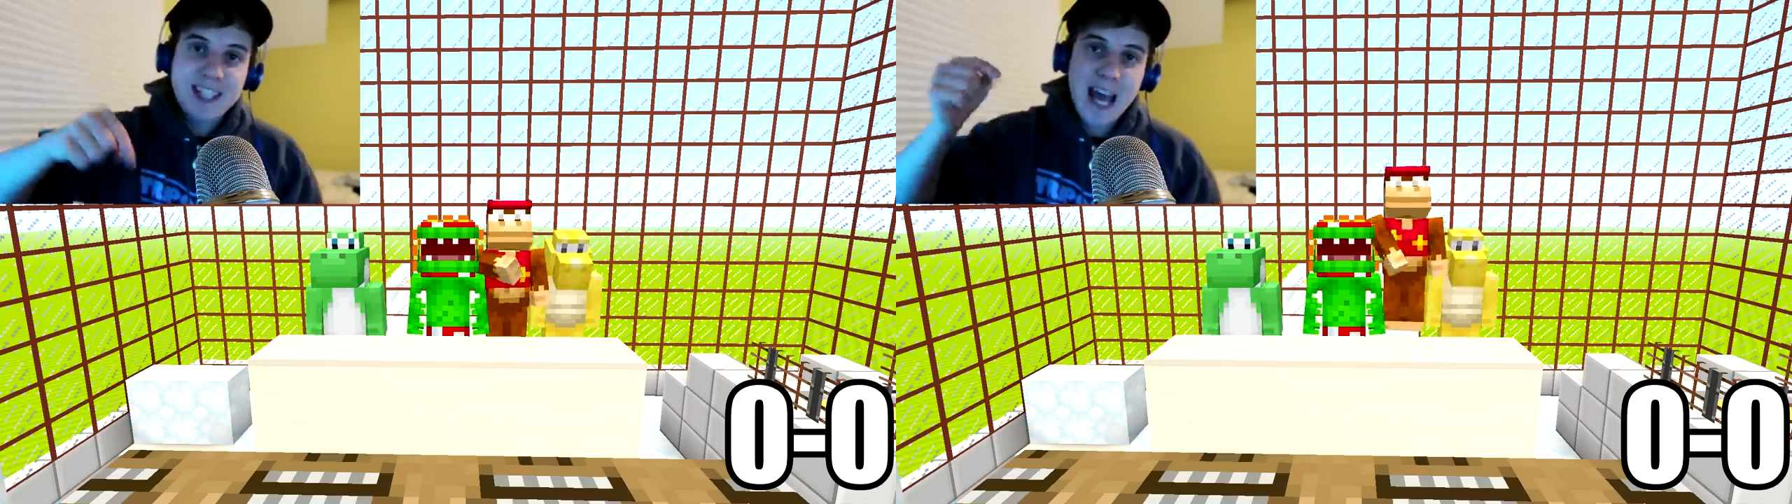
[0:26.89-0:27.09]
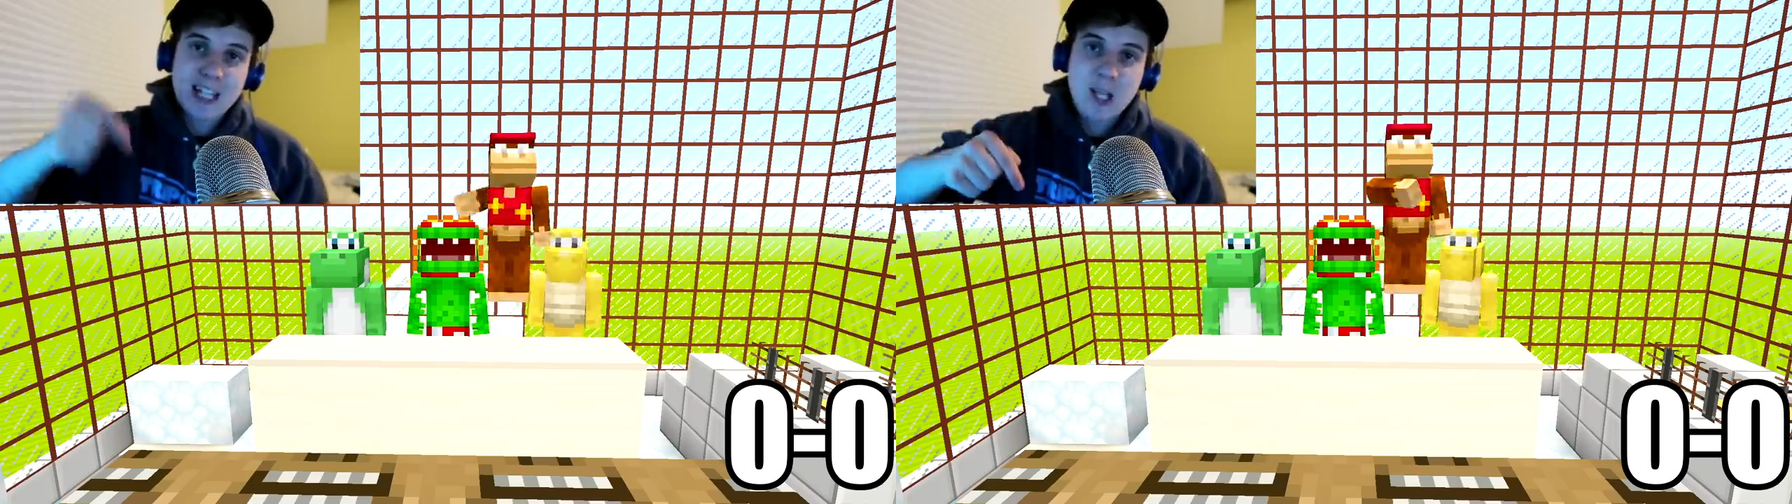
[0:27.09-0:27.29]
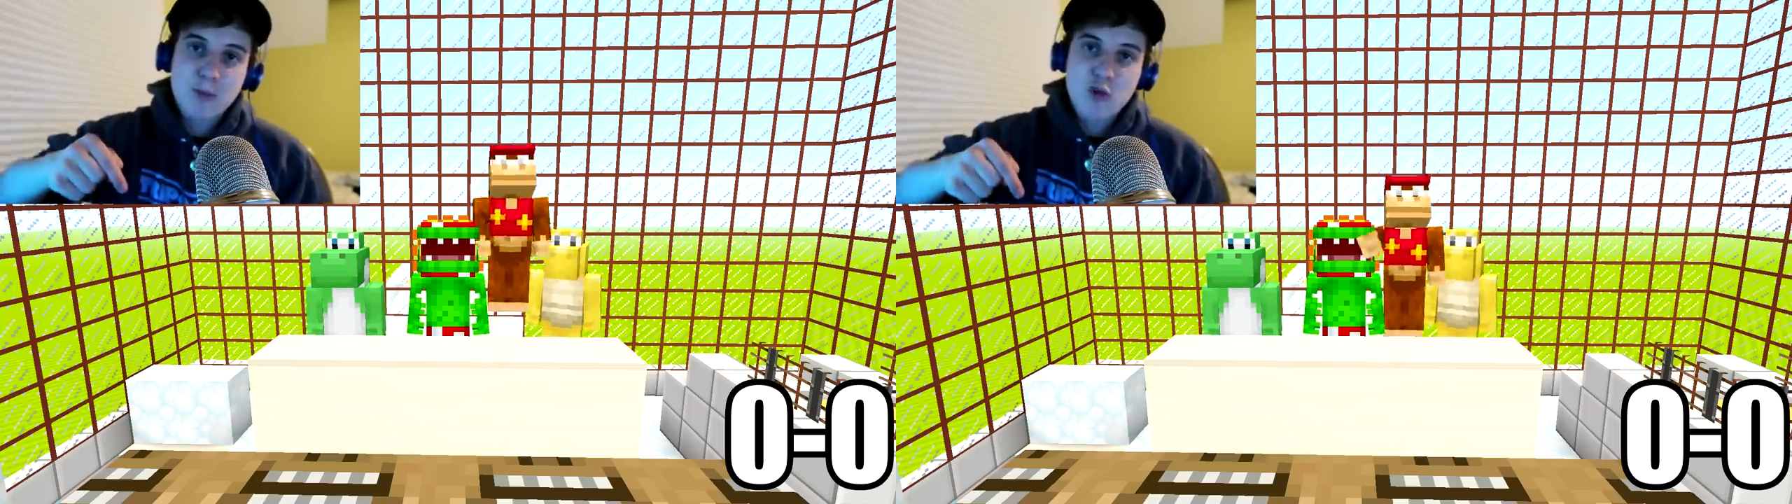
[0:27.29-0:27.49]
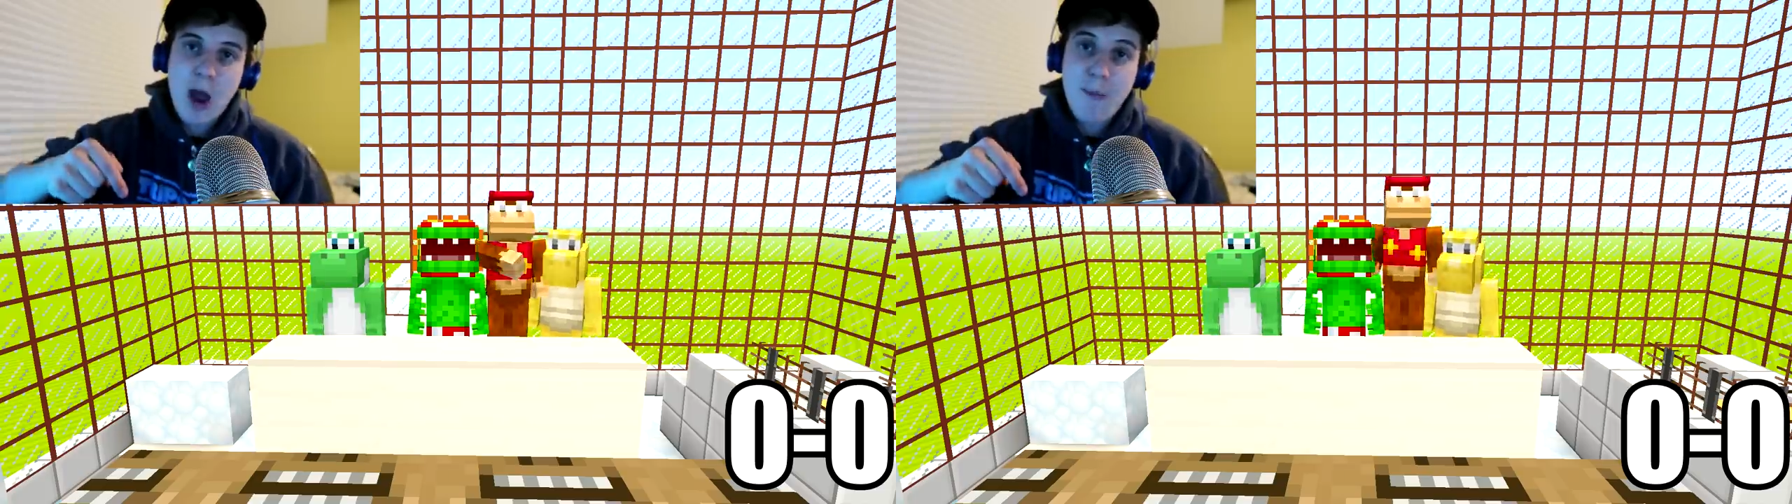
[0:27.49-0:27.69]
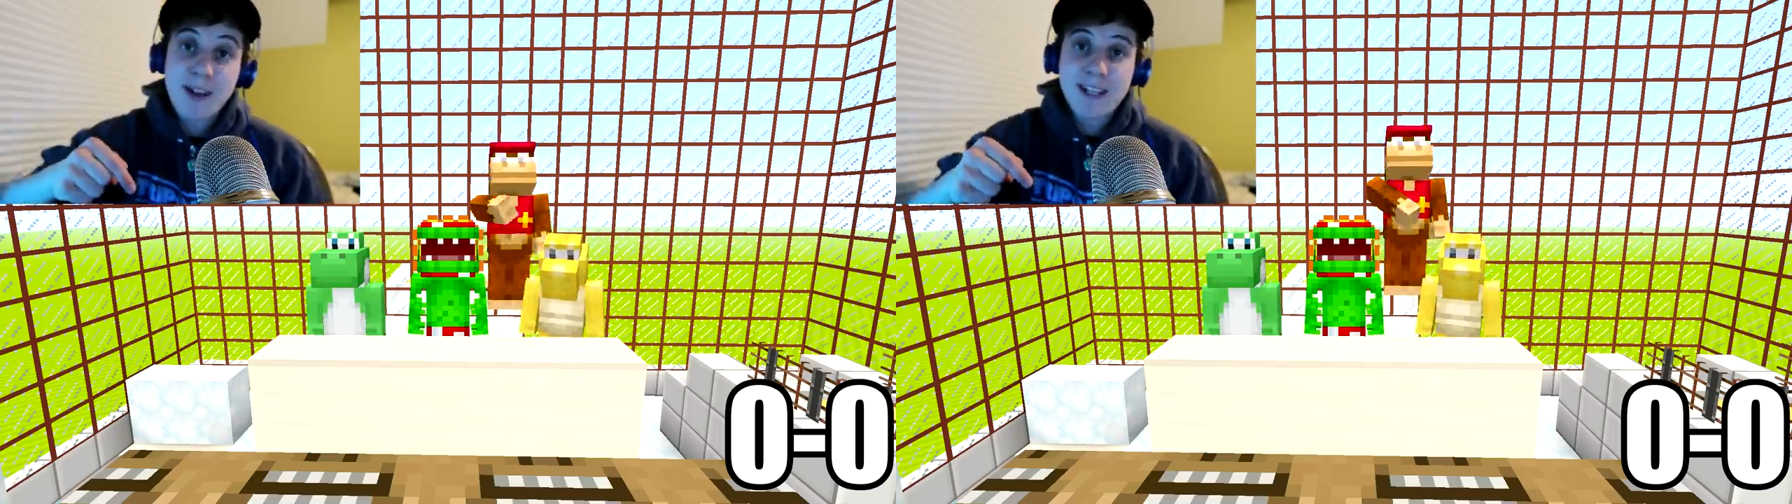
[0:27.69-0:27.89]
that
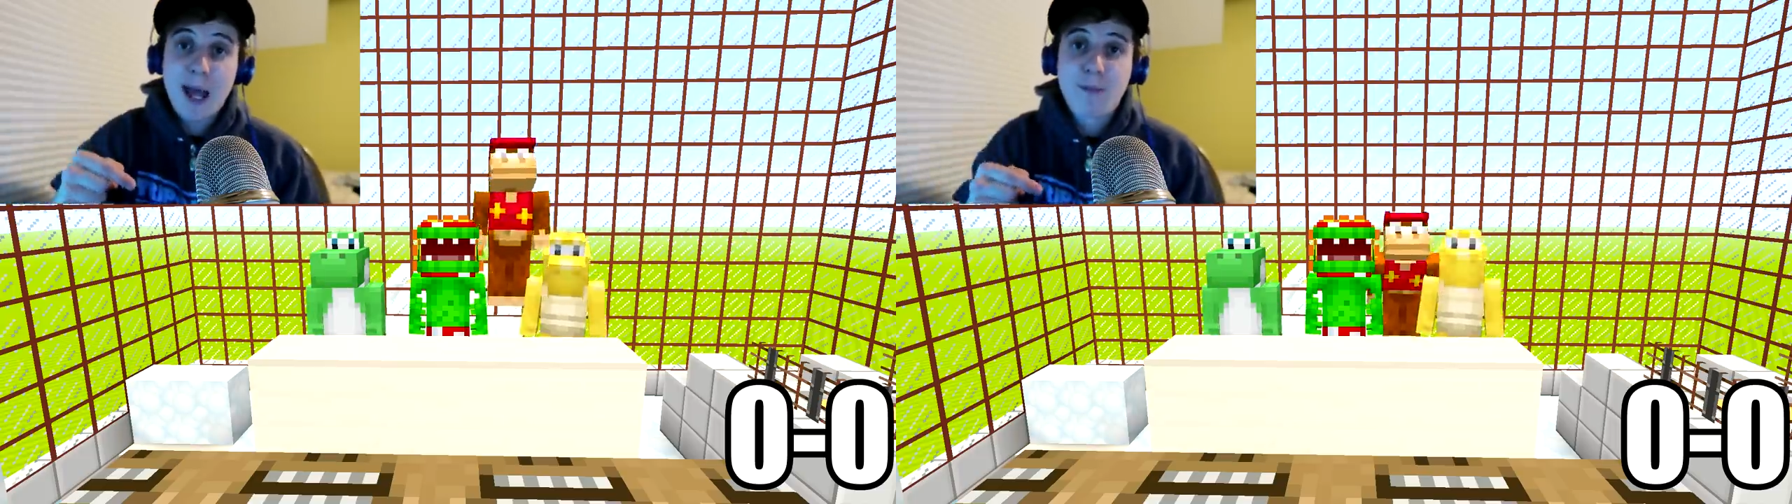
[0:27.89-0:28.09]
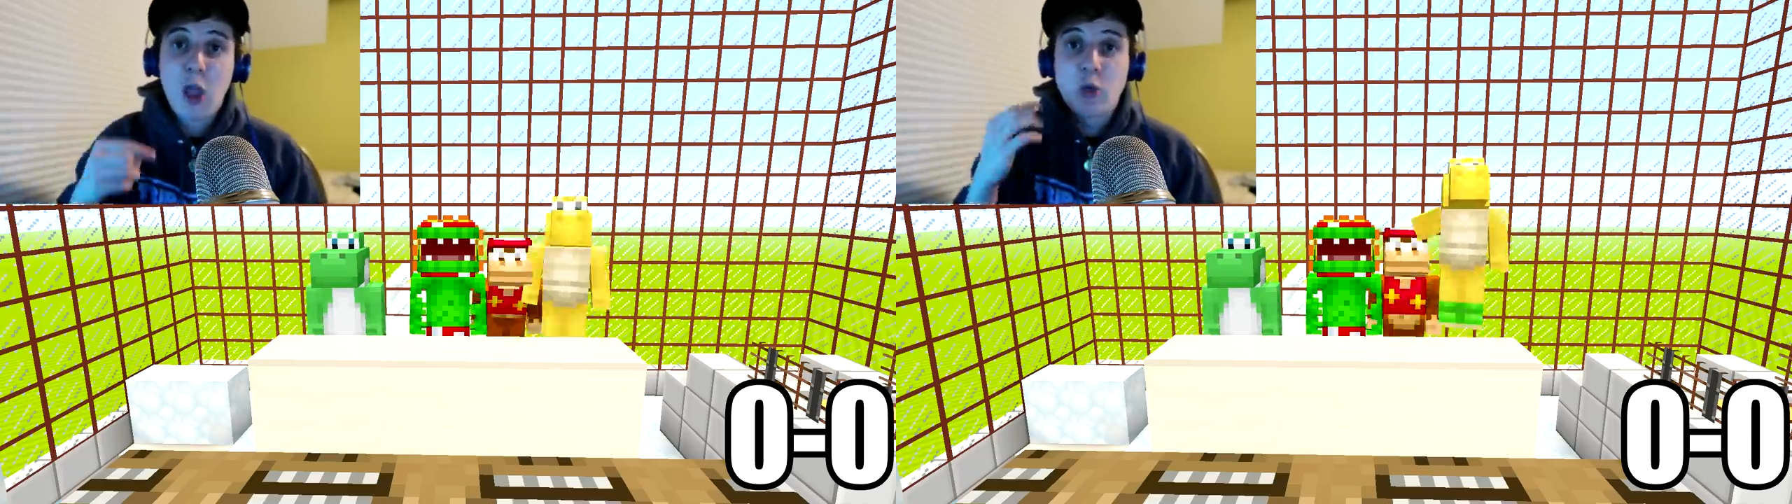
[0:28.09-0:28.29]
subscribe button down below.